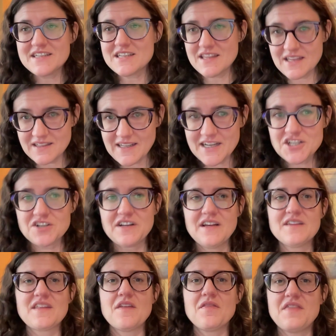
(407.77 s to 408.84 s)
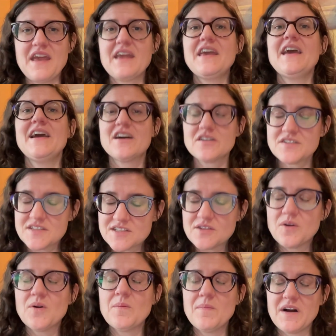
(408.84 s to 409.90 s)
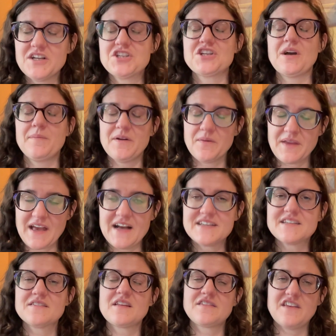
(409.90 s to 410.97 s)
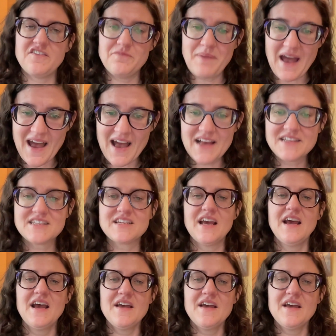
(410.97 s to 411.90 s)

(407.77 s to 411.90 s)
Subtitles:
to the electorate that they care so much about Gaza that they've passed